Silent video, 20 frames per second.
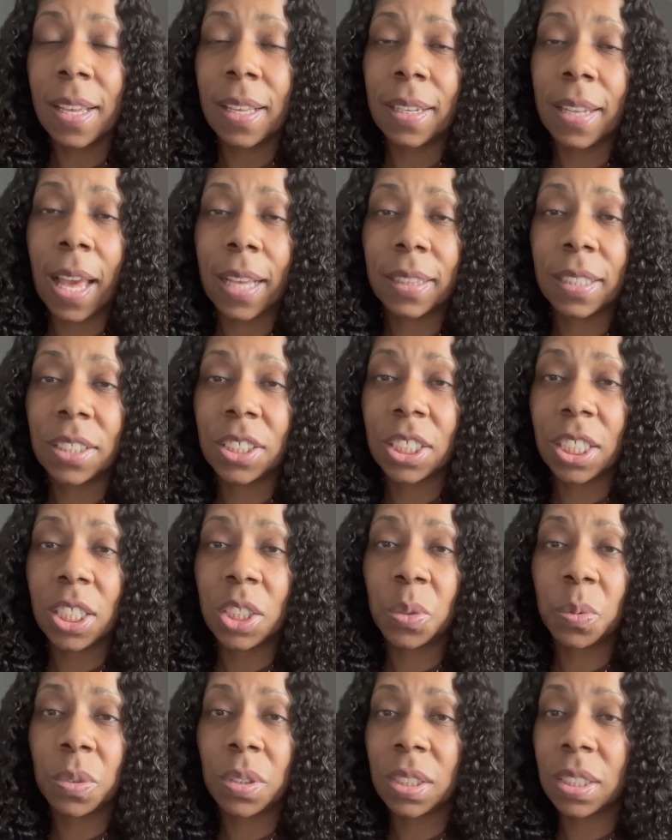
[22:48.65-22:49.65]
Like the
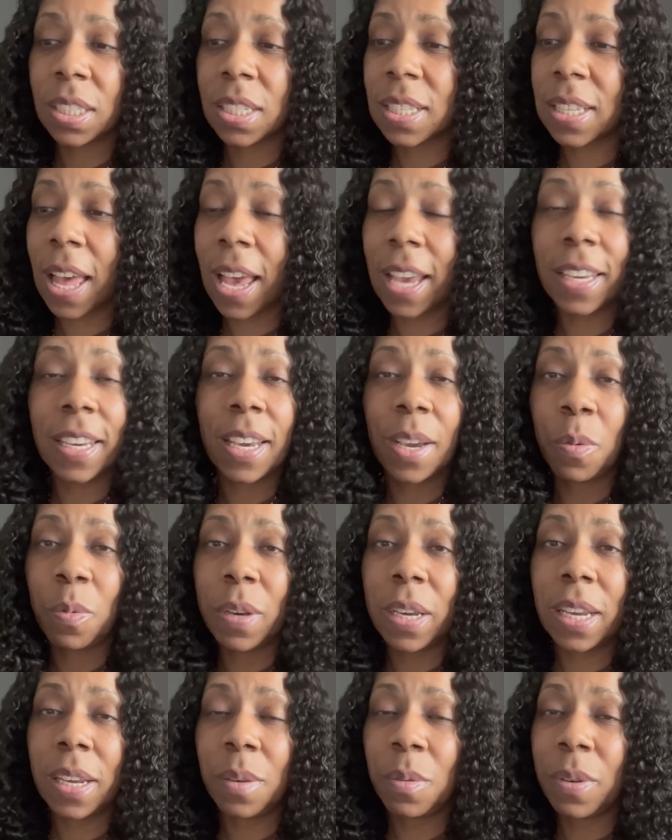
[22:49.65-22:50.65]
judge was just like, yeah,
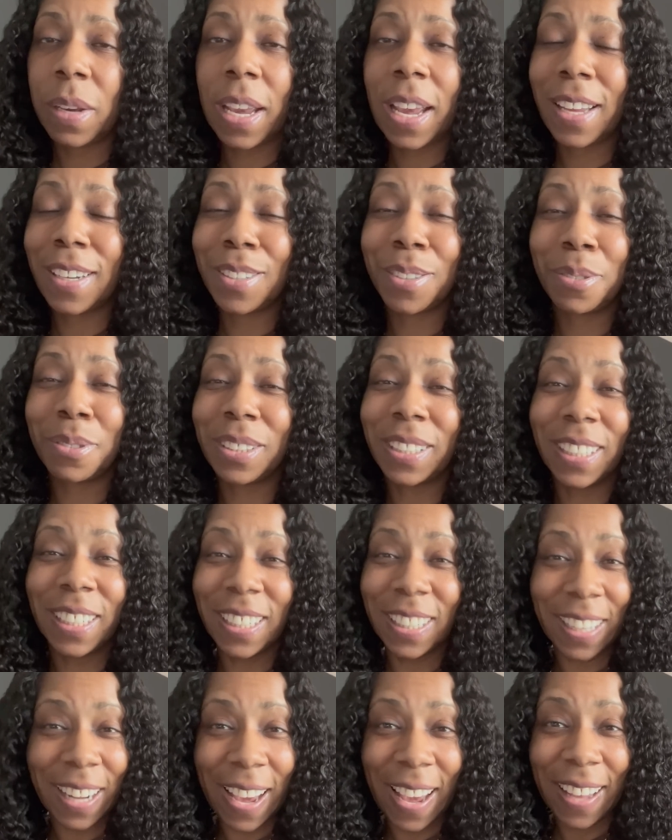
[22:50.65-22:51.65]
we, we ain't doing none
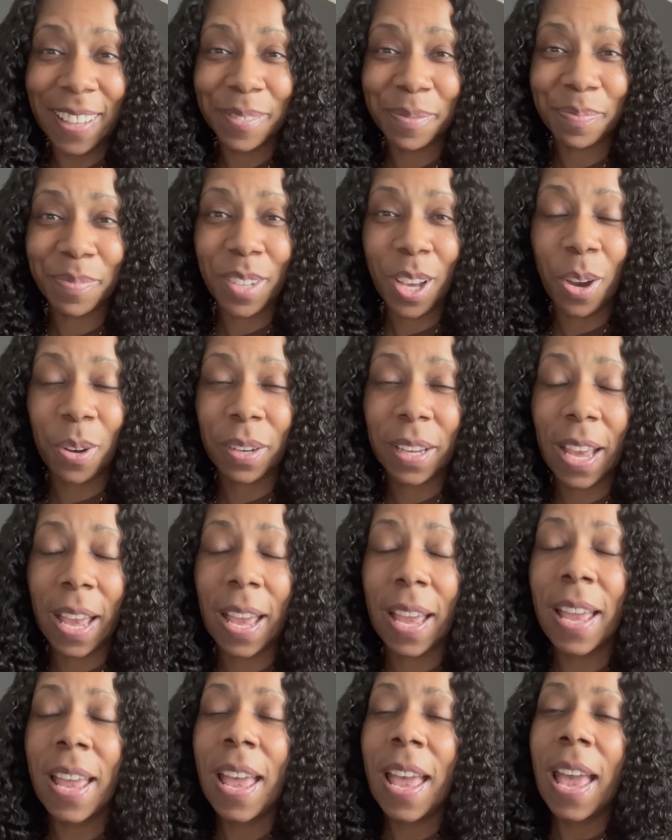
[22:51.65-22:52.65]
of that.
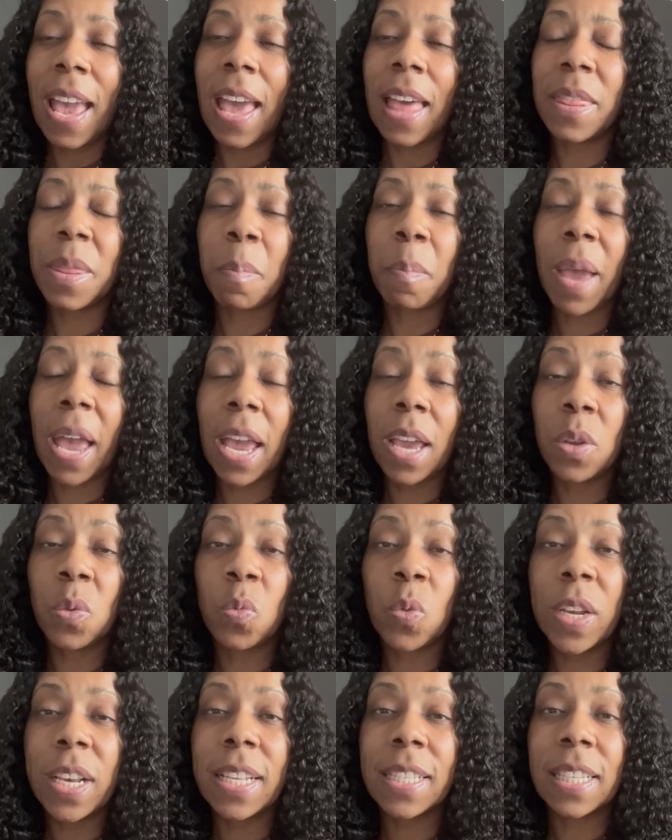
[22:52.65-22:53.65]
Okay. And the
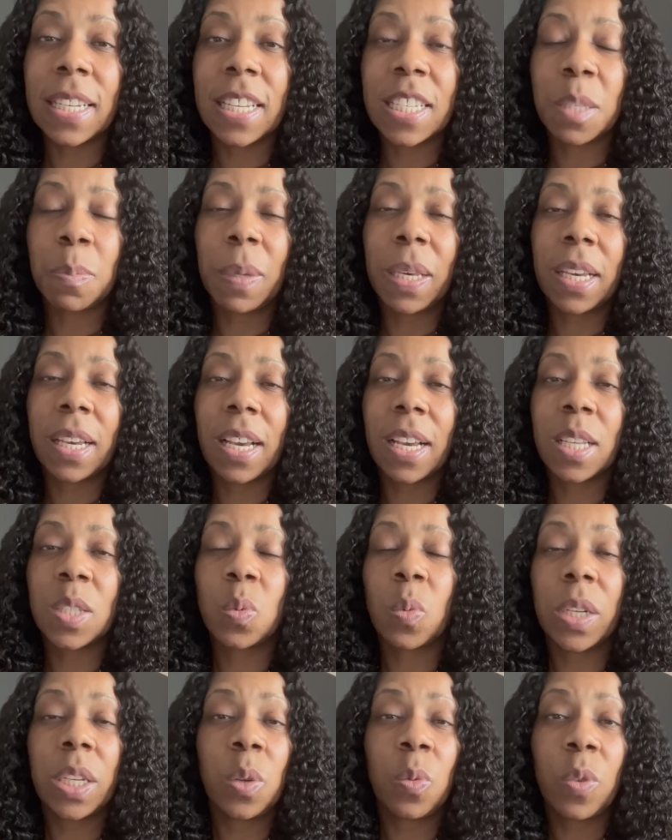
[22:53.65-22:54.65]
main reason is because
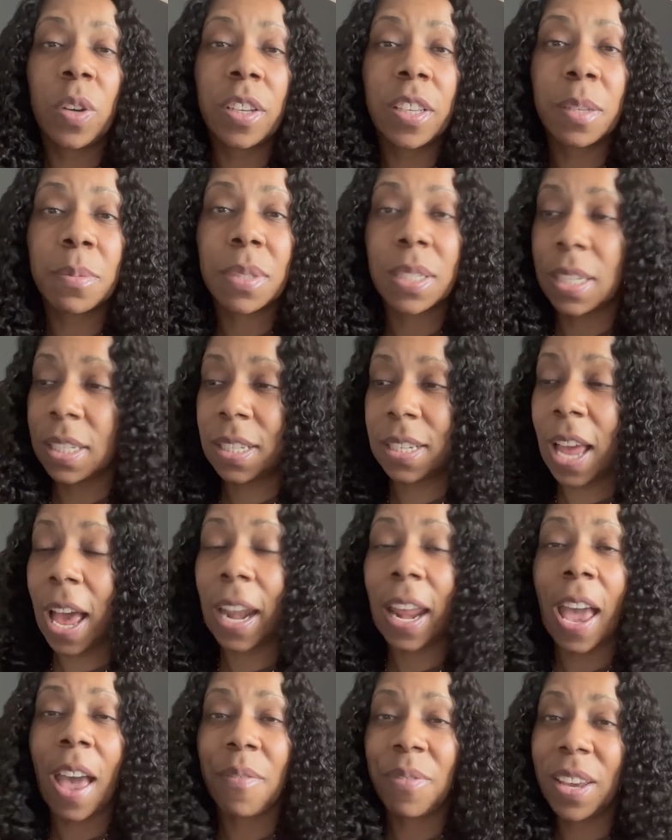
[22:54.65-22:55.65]
Wendy Williams does
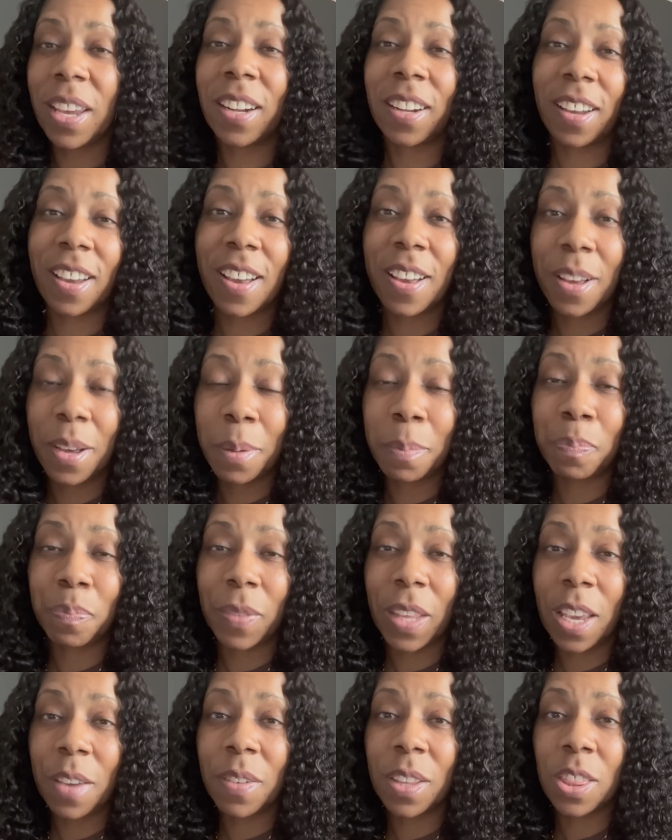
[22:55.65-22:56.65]
not have income.
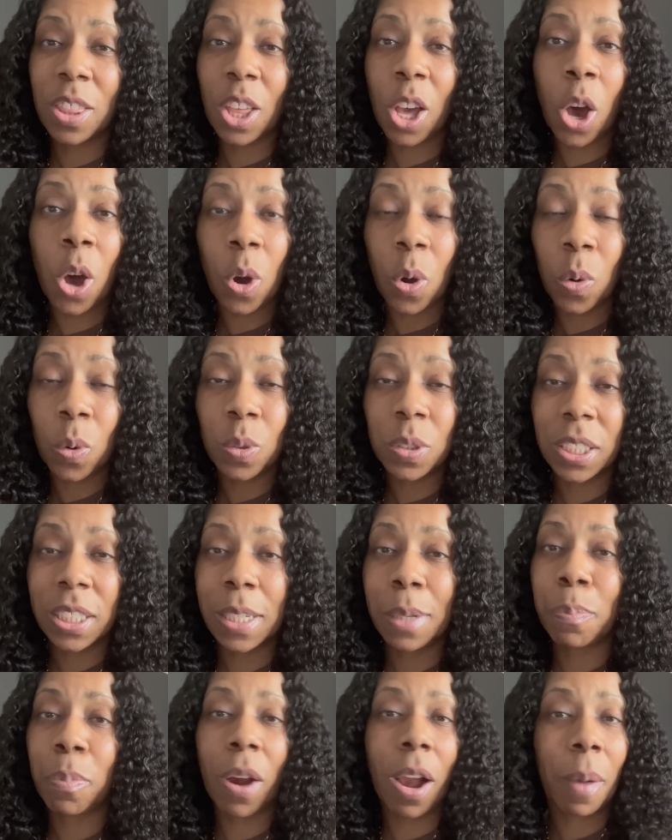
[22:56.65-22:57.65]
Even though
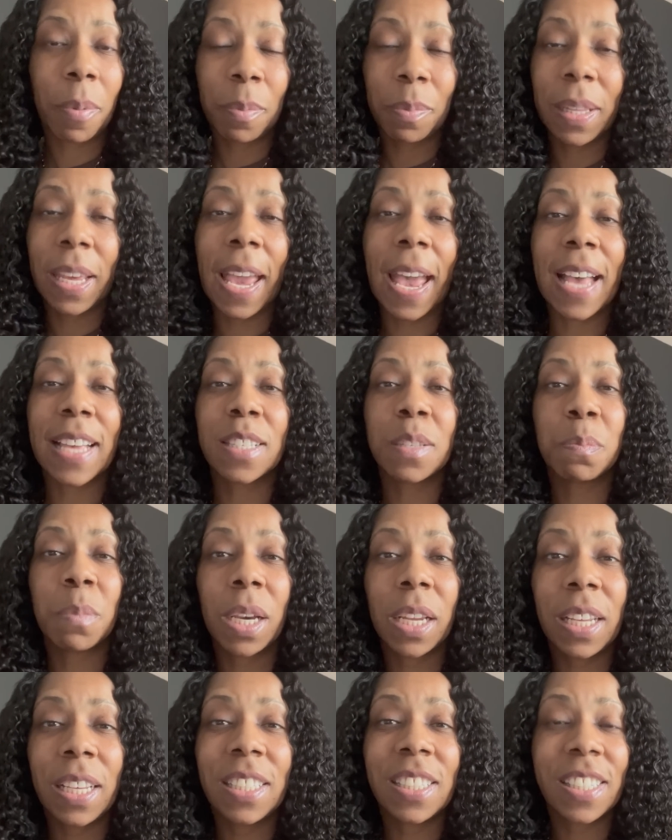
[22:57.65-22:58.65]
she probably has
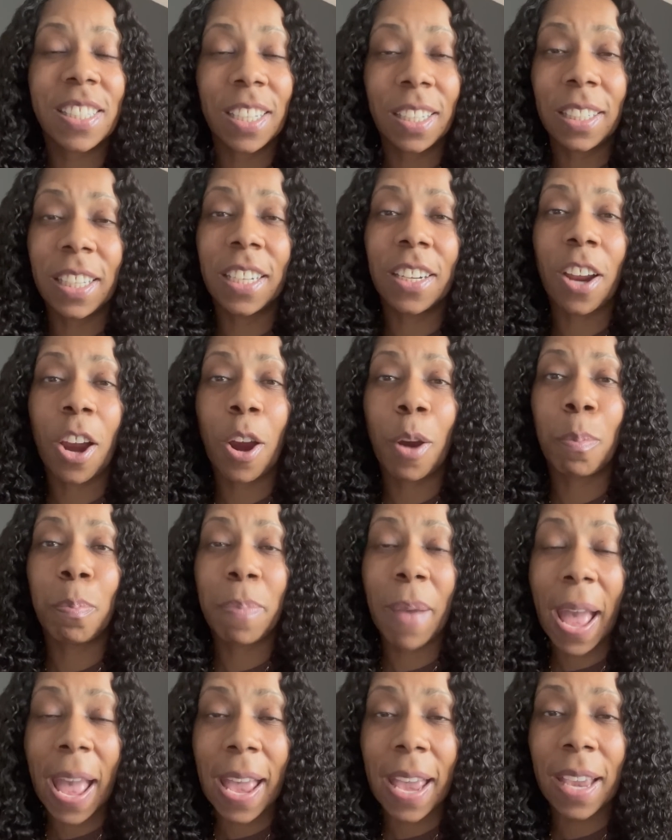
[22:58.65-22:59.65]
money still in her
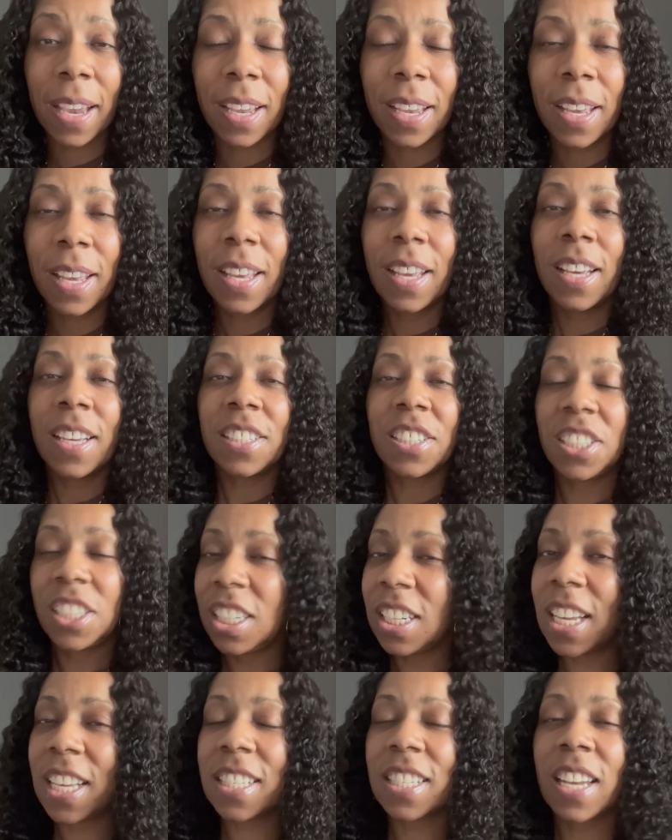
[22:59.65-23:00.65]
bank,
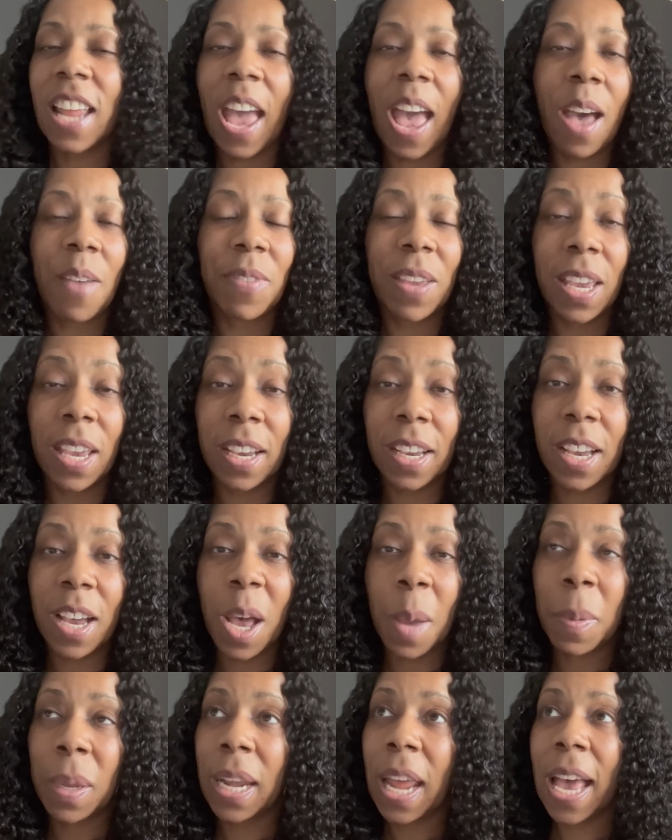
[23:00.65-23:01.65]
she doesn't have
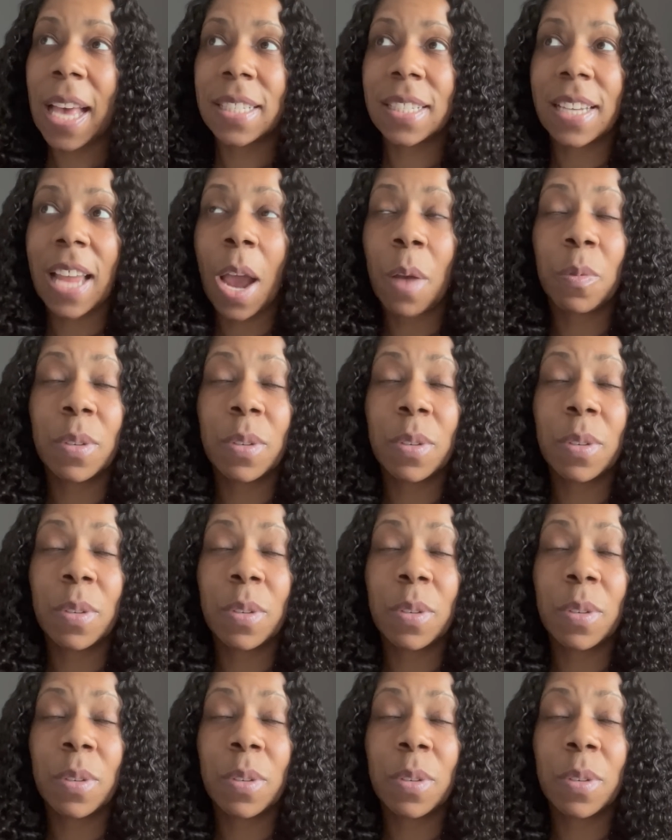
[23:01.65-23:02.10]
income and has not